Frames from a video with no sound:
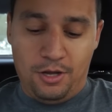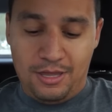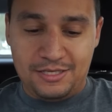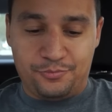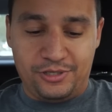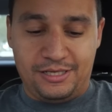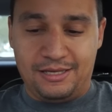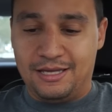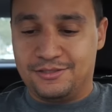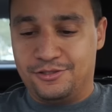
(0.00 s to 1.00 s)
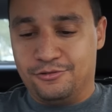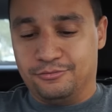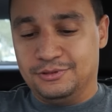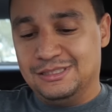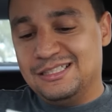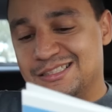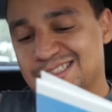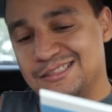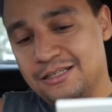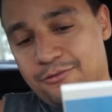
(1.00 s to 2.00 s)
Oh, that's pretty kick-ass too.
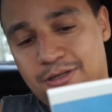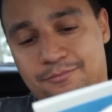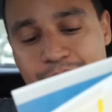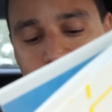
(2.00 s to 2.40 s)
I don't want to.